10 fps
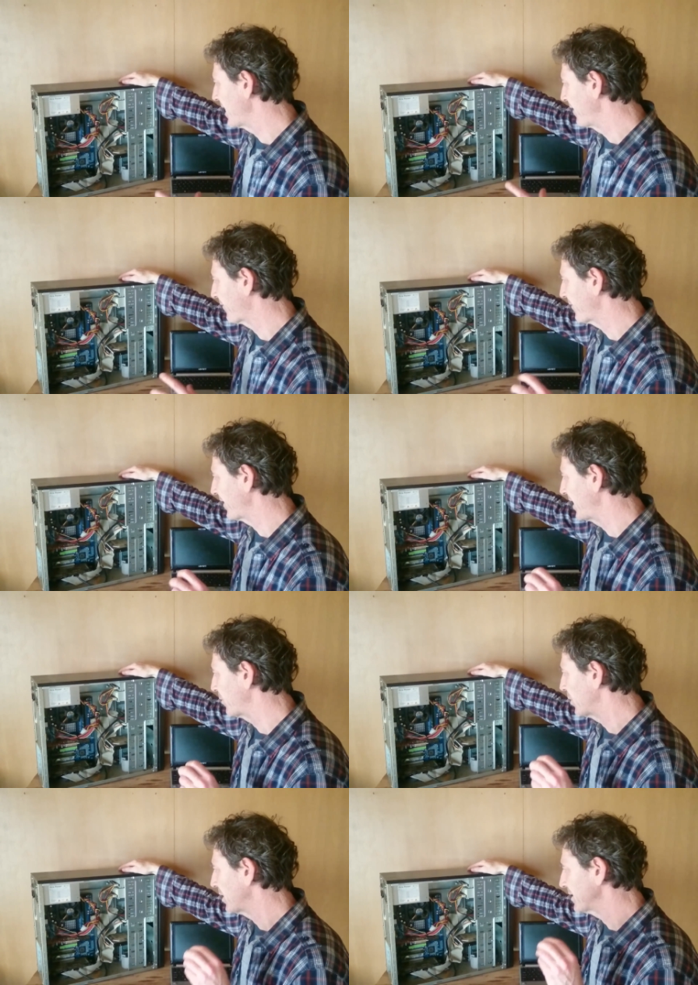if
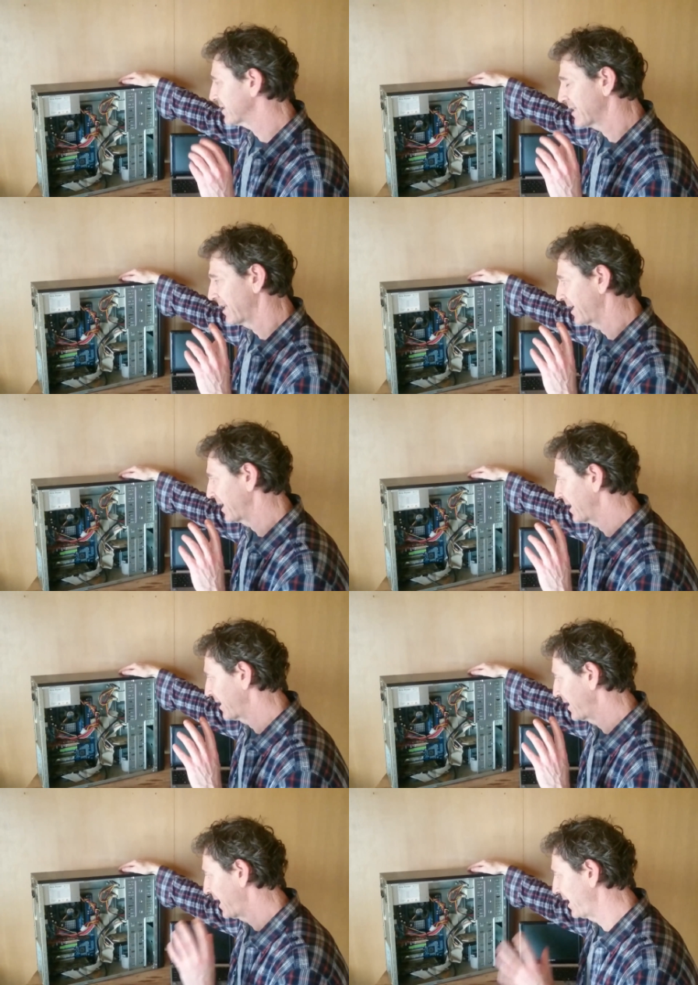it was say
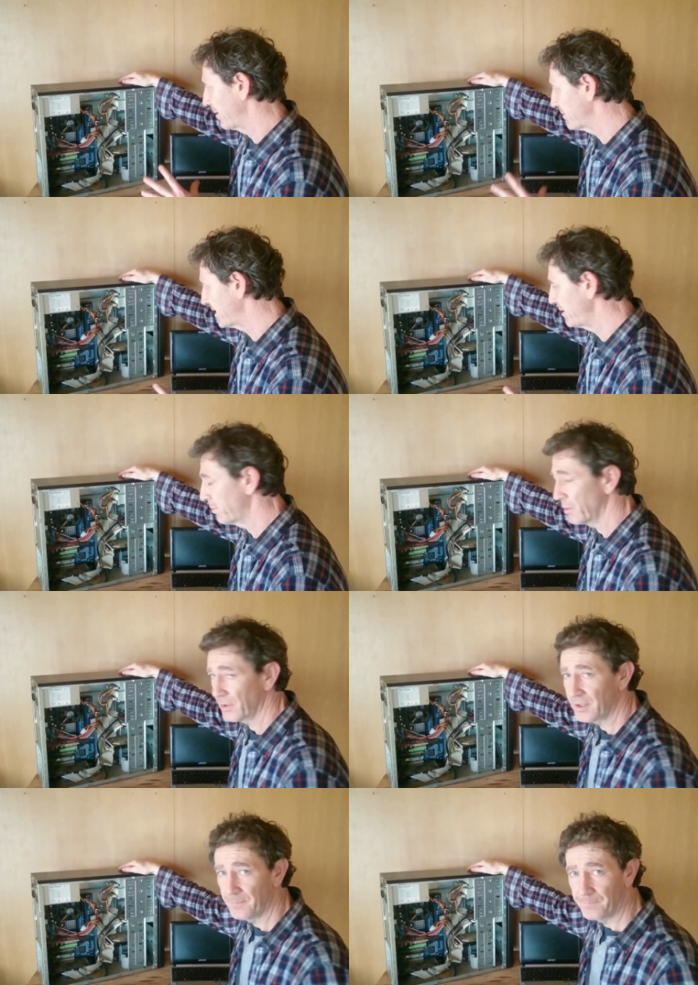an AMD
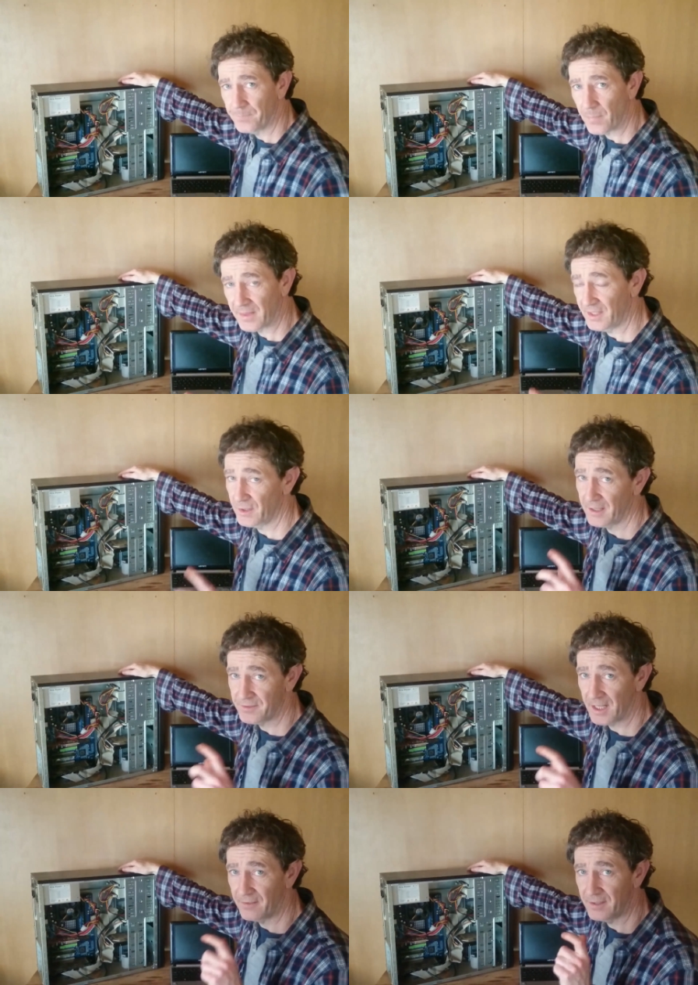board, then you'd
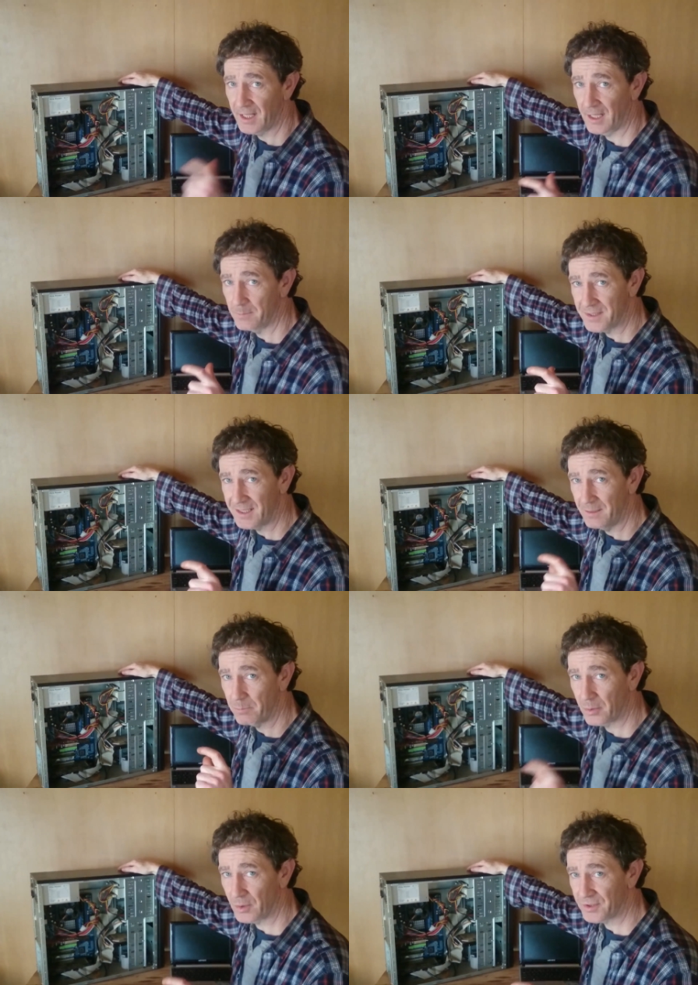have to have an AMD
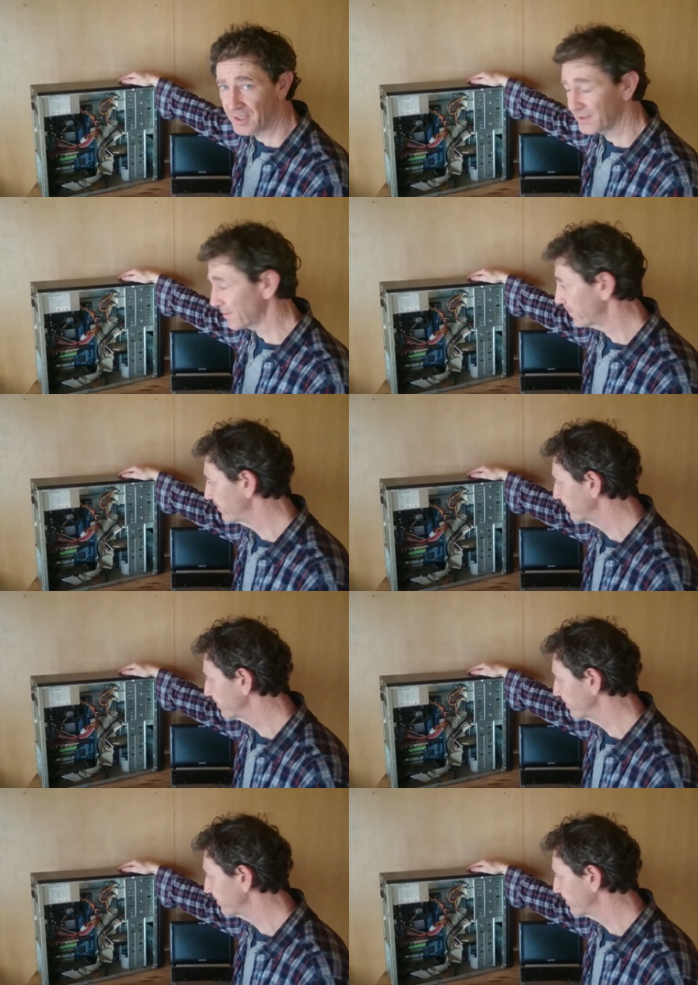processor.